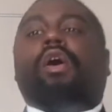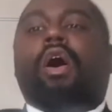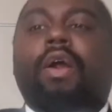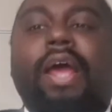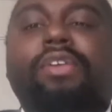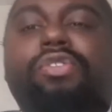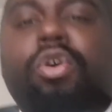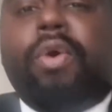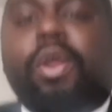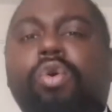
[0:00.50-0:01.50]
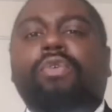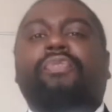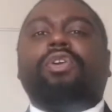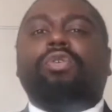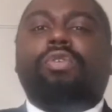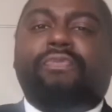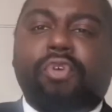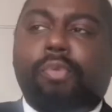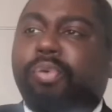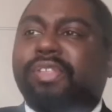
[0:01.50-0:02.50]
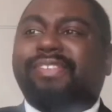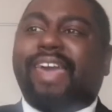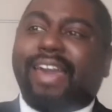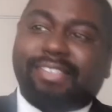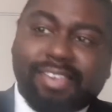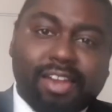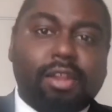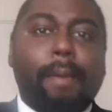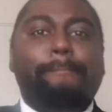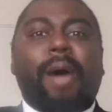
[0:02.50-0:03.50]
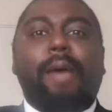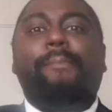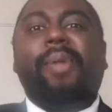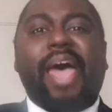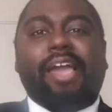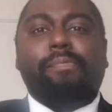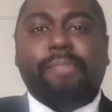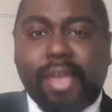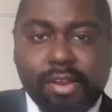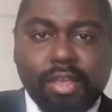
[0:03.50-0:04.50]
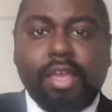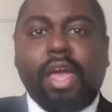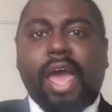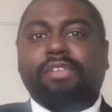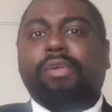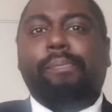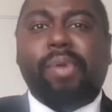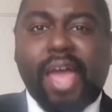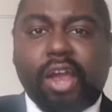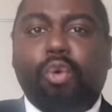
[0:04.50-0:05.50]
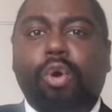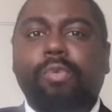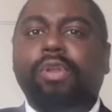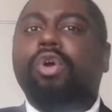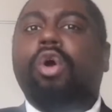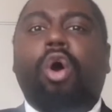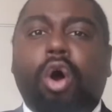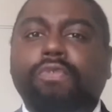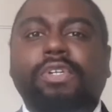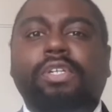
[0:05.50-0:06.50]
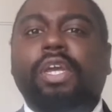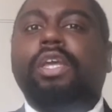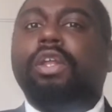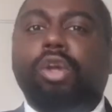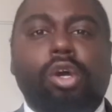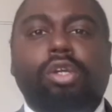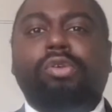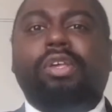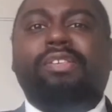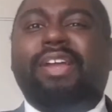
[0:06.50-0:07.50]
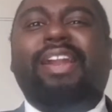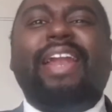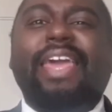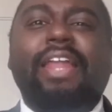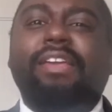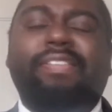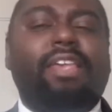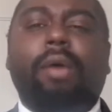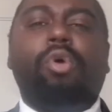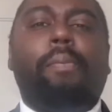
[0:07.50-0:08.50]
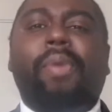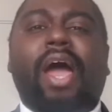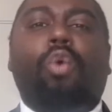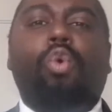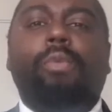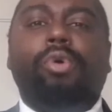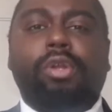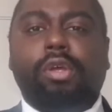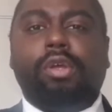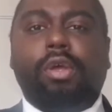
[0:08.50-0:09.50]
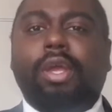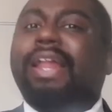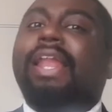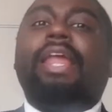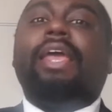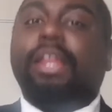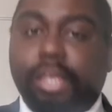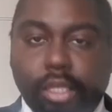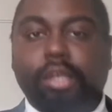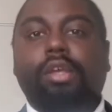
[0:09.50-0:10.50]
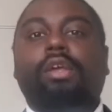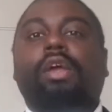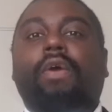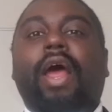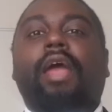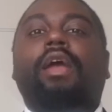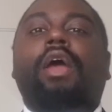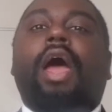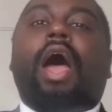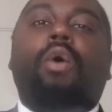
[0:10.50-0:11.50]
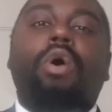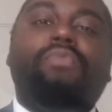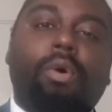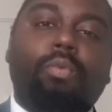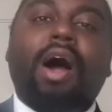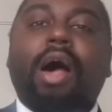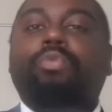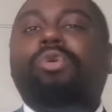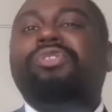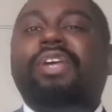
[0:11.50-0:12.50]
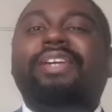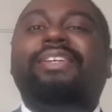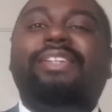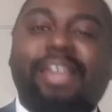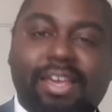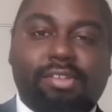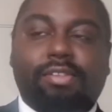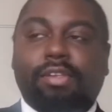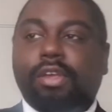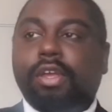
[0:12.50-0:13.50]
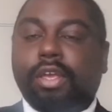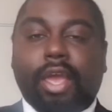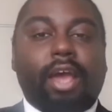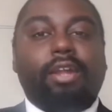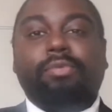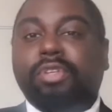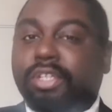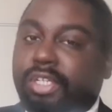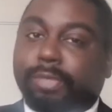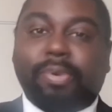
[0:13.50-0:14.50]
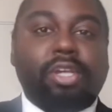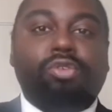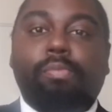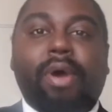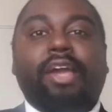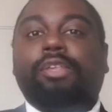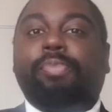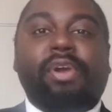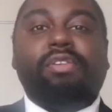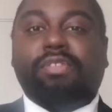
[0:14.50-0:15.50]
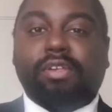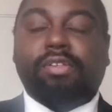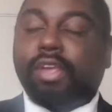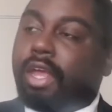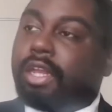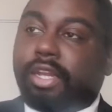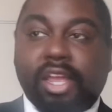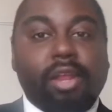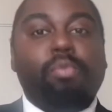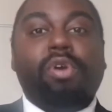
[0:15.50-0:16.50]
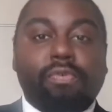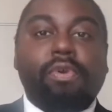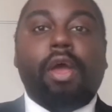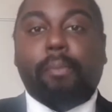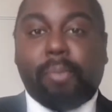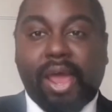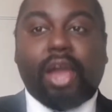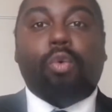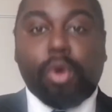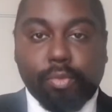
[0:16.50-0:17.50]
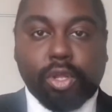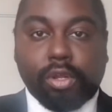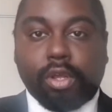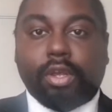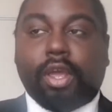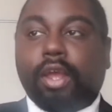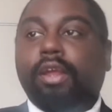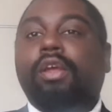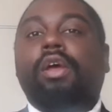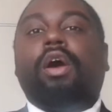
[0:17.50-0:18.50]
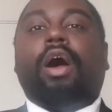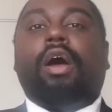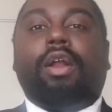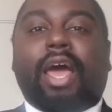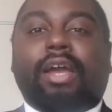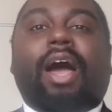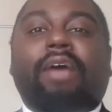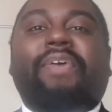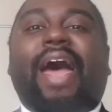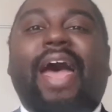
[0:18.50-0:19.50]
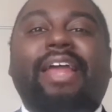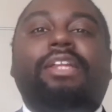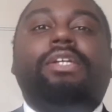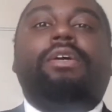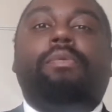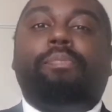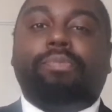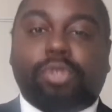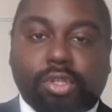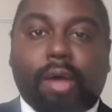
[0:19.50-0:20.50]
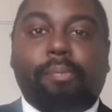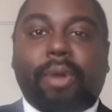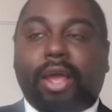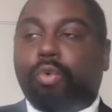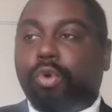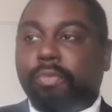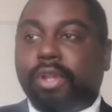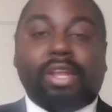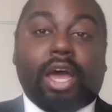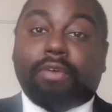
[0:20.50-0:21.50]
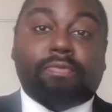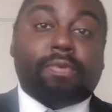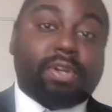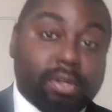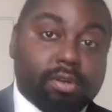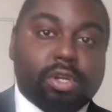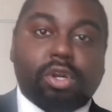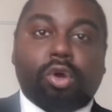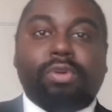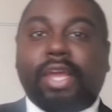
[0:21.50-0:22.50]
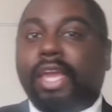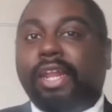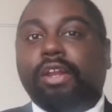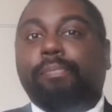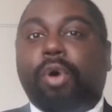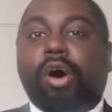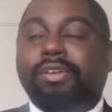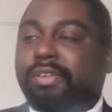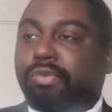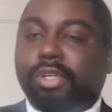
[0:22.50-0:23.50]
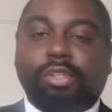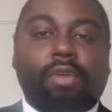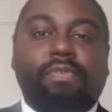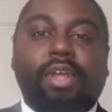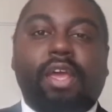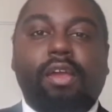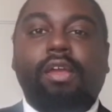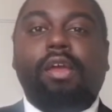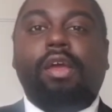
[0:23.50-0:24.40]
All right, so in order for you to feel protected by black men as a black woman, obviously, look, you can clearly see I'm not a black woman. Clearly, right? However, what I will say is this, yeah, and this is just based on my experiences dealing with black women, yeah? Like, I've had some black women that I've, you know, dated in the past and all that stuff there,